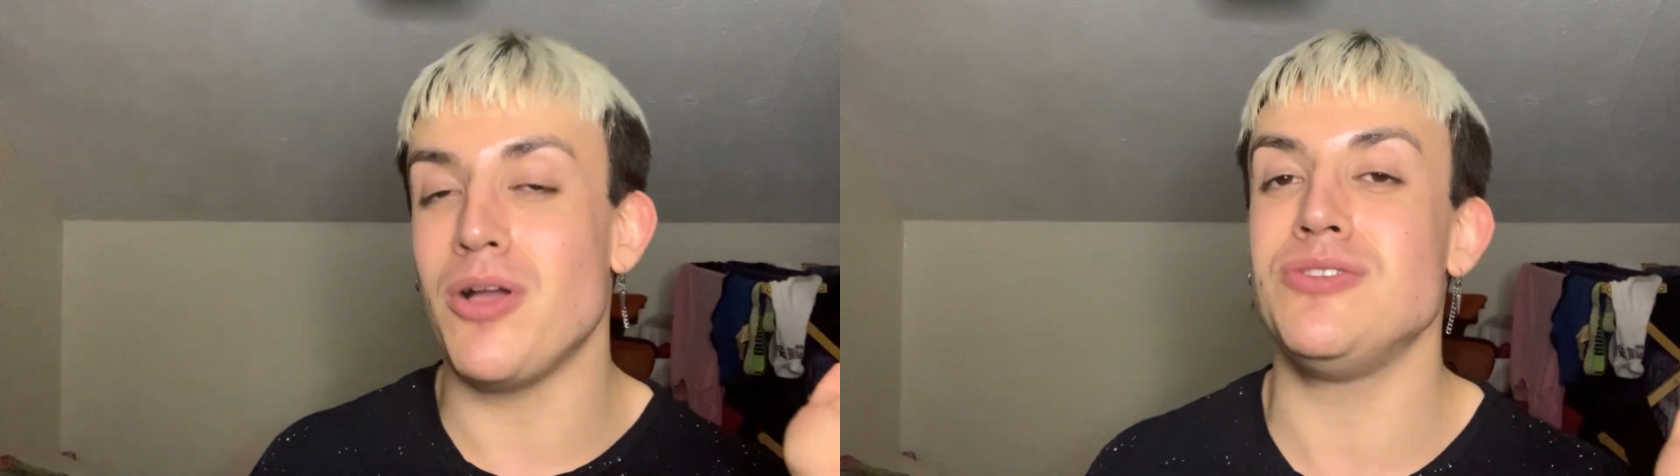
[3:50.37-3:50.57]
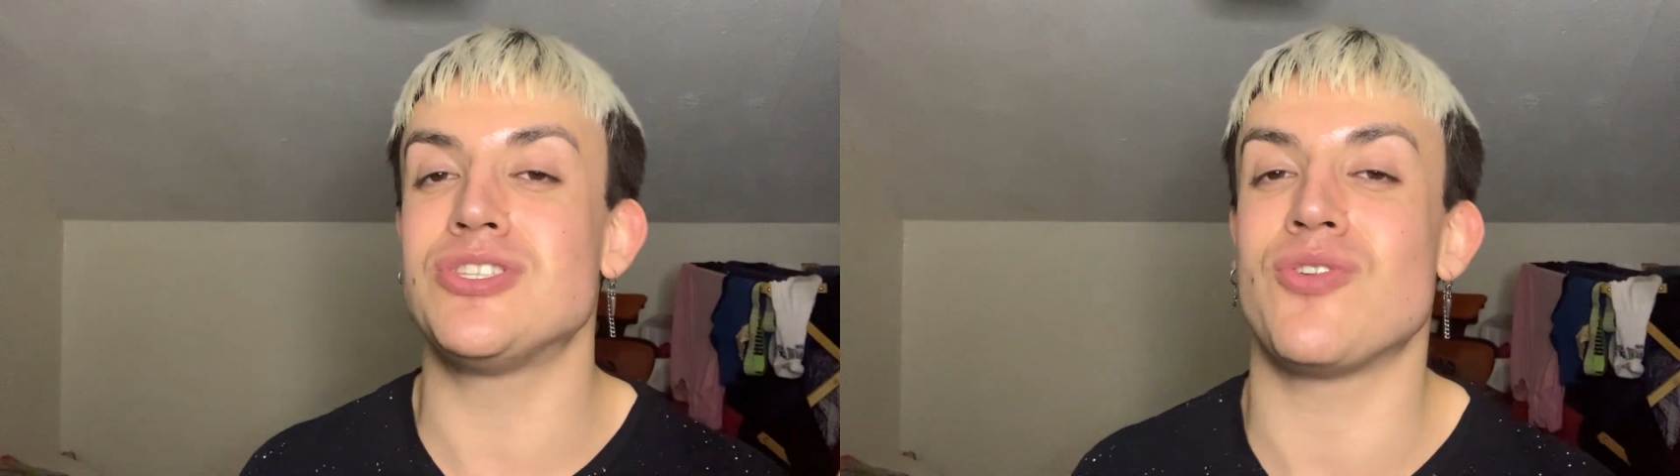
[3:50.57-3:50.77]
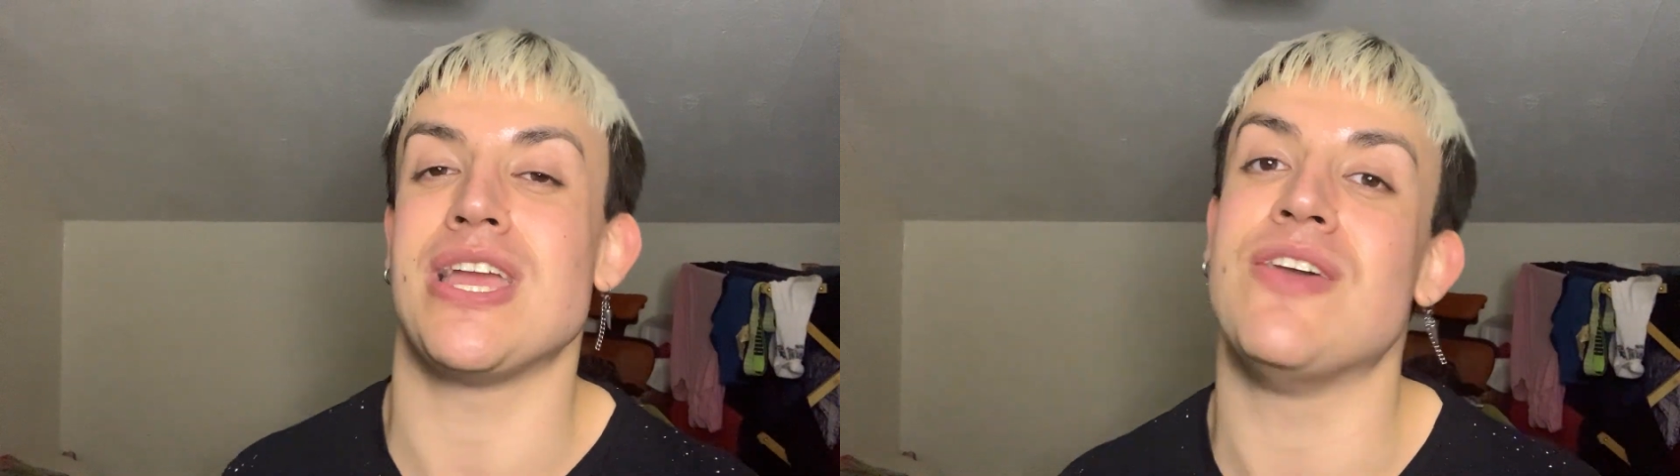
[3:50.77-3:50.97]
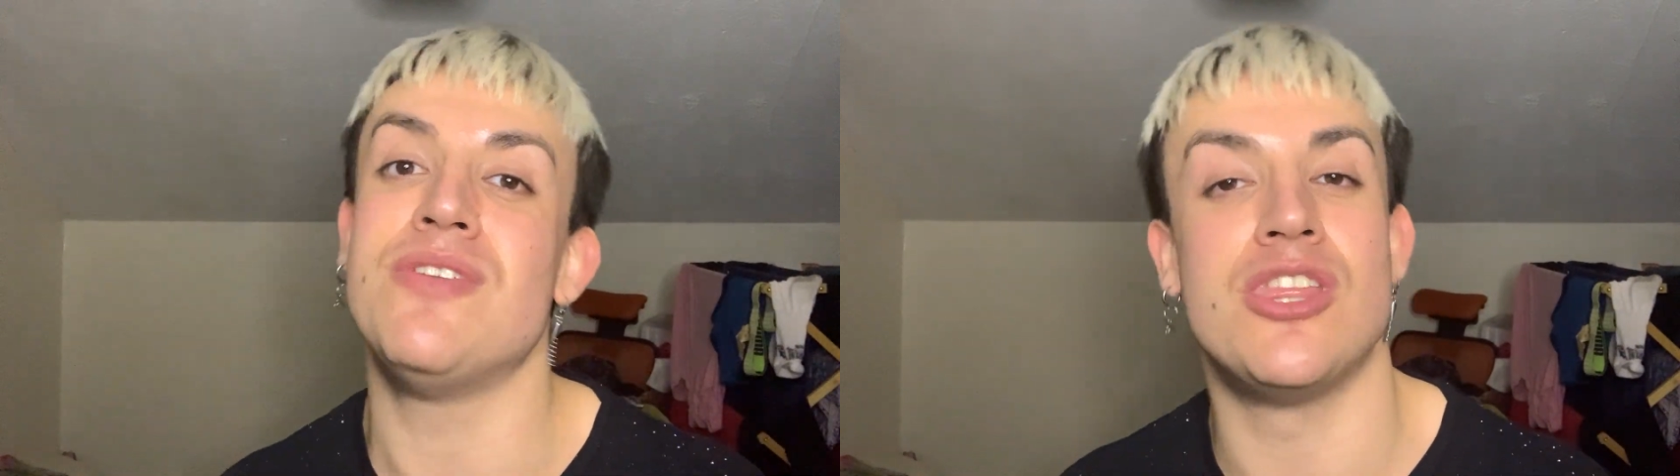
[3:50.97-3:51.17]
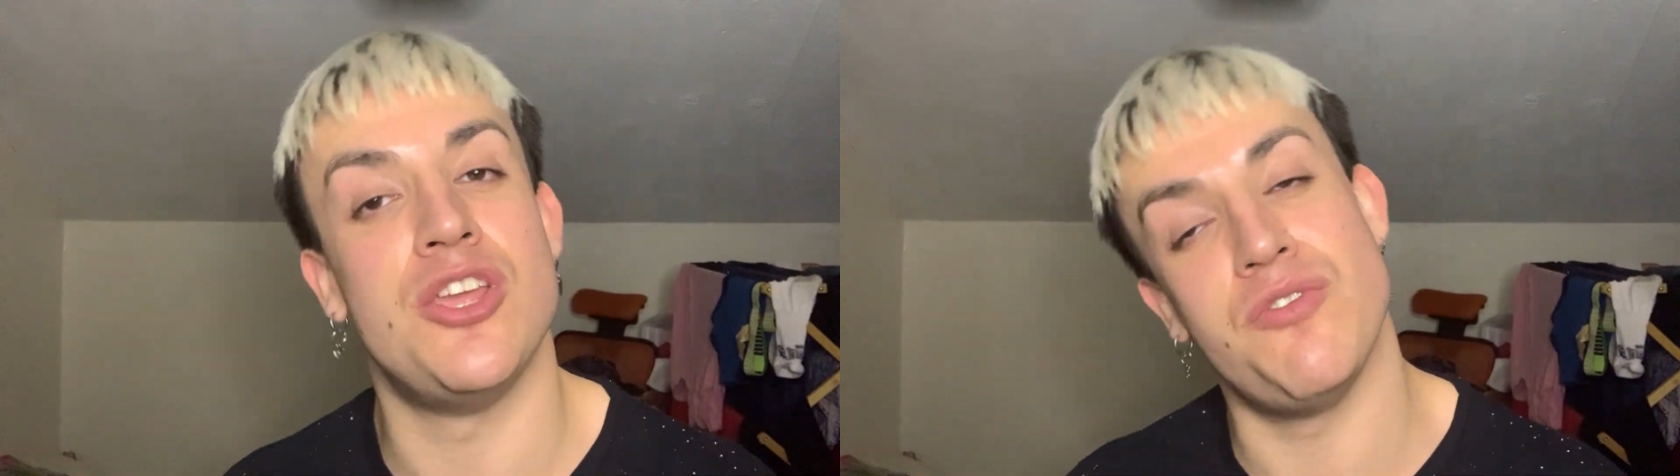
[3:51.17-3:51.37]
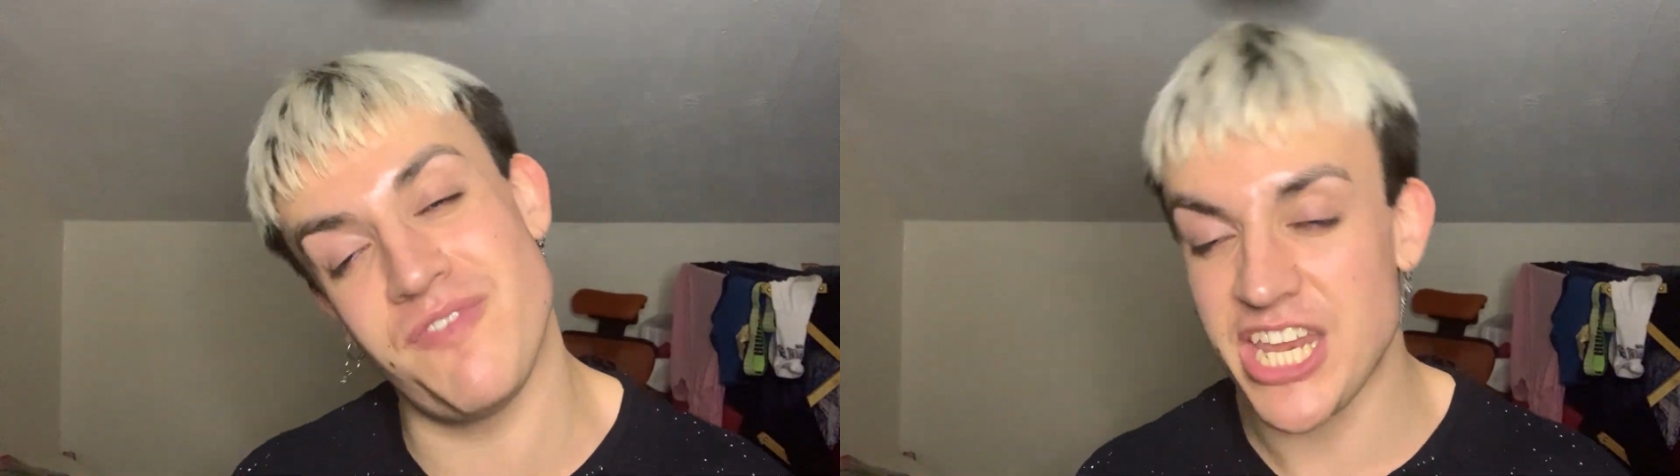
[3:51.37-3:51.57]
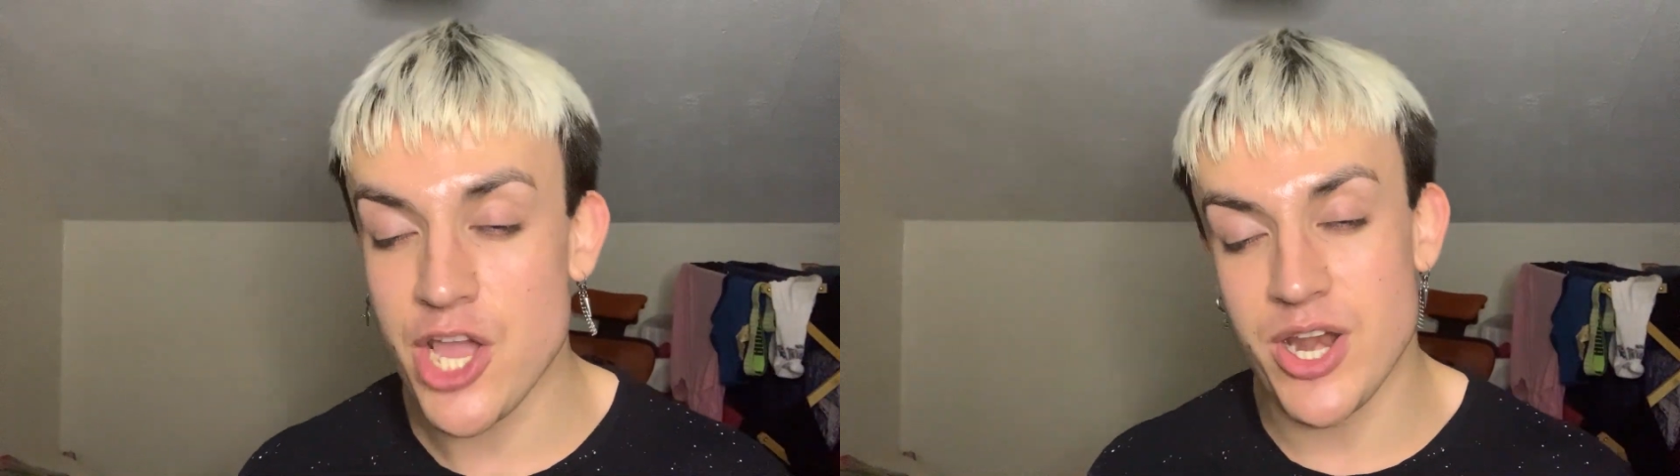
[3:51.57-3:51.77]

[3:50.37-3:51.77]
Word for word: on your screen with a new video.